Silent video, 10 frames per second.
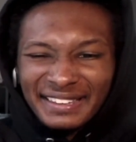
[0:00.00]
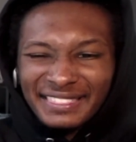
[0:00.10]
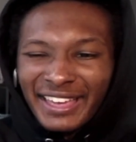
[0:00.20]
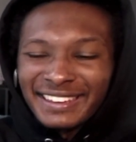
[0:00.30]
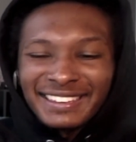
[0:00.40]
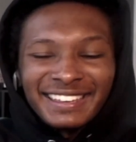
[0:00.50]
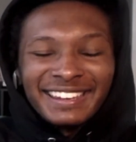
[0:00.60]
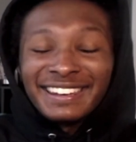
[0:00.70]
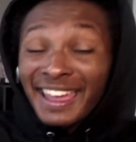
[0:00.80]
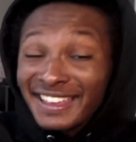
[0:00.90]
Like,
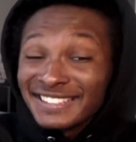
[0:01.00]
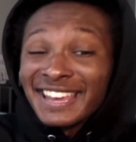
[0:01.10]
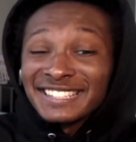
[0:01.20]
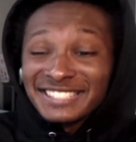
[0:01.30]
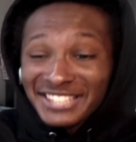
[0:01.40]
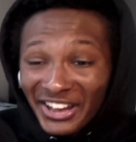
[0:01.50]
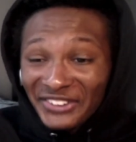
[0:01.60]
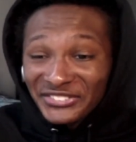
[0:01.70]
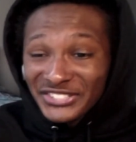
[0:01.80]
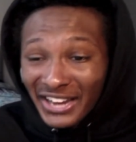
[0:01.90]
that is a
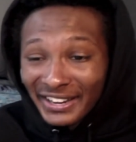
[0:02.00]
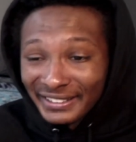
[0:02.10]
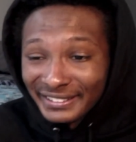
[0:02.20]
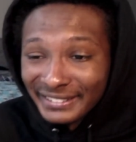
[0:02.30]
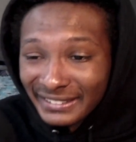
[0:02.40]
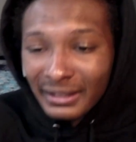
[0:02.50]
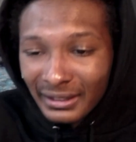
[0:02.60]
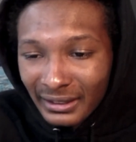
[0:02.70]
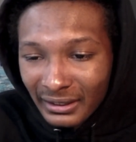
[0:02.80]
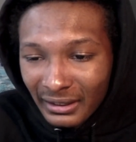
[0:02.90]
tough shot.
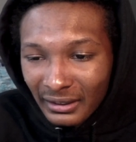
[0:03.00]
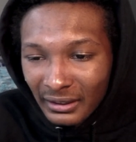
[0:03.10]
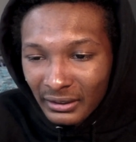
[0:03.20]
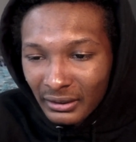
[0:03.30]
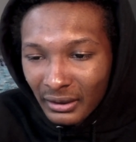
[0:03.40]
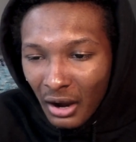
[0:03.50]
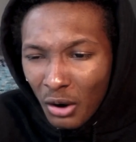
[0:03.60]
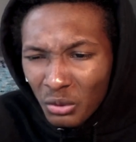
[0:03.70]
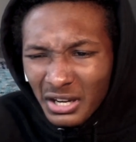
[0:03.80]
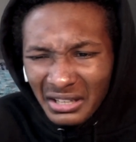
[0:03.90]

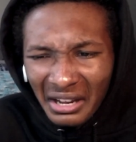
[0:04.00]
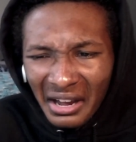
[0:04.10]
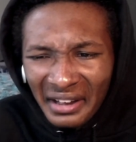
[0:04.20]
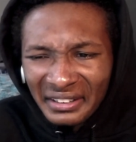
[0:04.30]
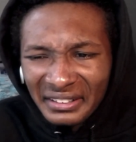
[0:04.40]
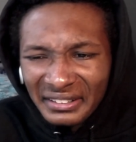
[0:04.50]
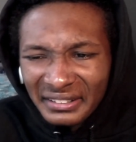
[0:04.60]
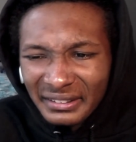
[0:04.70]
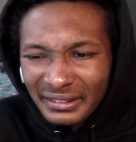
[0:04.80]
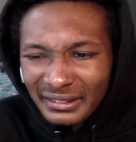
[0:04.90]
Oh, good cut.
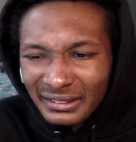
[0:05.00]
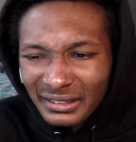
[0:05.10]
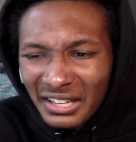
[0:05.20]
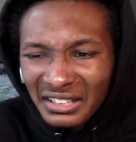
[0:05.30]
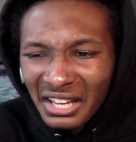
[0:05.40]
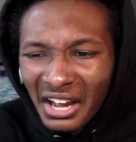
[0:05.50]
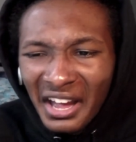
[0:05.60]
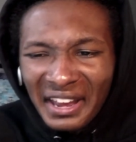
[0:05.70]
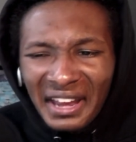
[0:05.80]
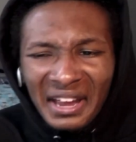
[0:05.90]
Good
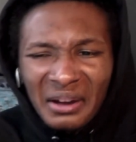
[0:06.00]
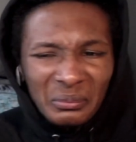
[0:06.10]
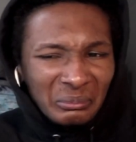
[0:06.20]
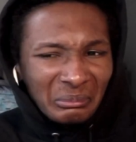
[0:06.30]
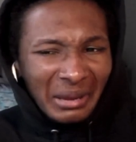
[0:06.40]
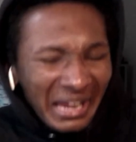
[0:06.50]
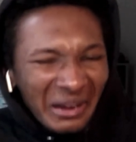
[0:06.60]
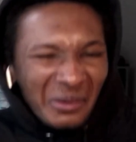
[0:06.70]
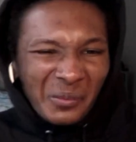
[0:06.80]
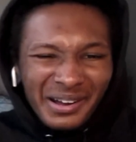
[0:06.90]
cut.
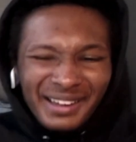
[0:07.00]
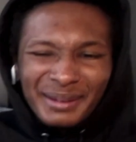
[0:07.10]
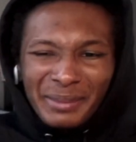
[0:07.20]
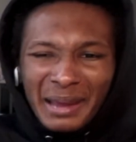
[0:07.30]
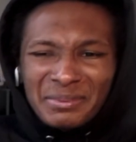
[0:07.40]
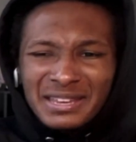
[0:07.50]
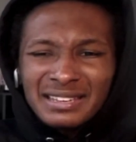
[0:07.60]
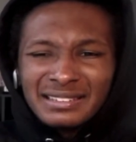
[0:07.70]
And one, baby.